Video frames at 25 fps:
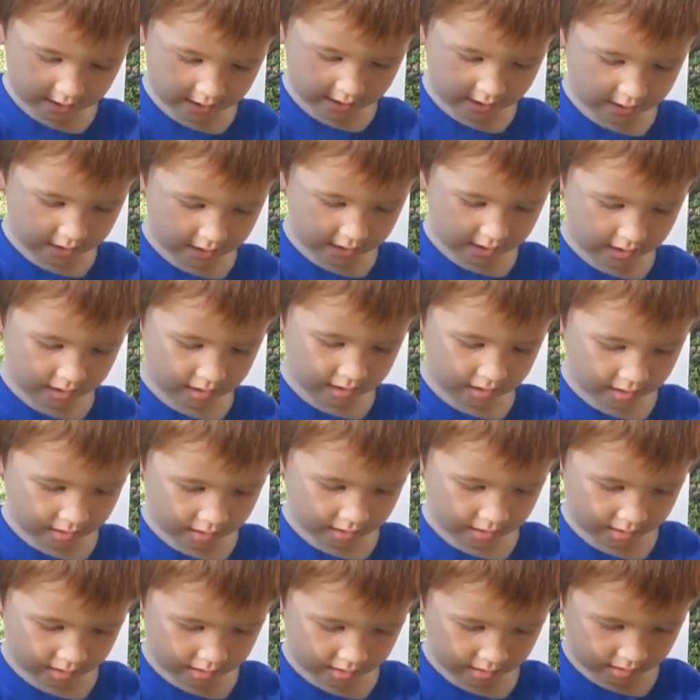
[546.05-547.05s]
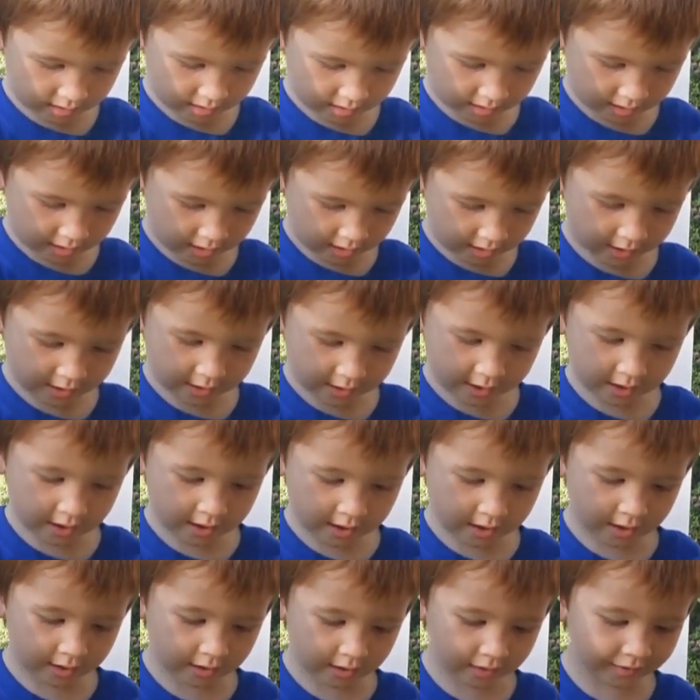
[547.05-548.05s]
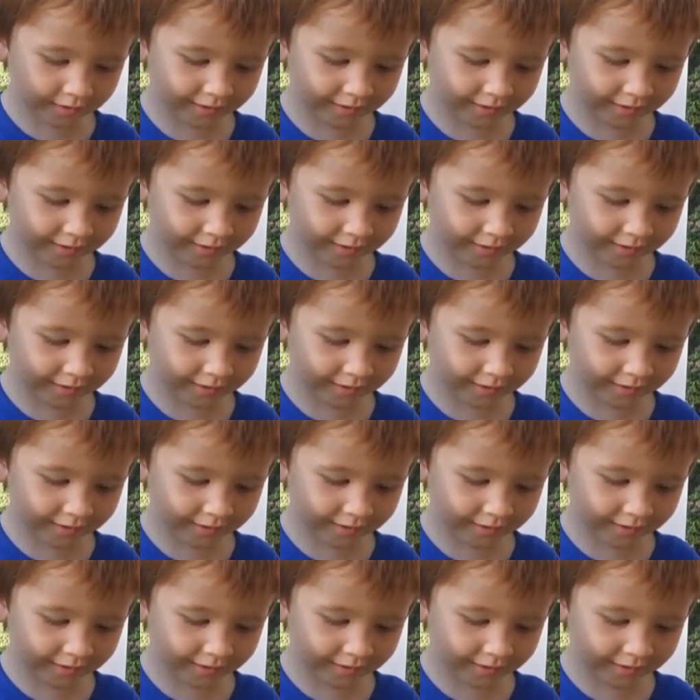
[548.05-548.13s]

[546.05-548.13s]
You want to take your cast off and feel better?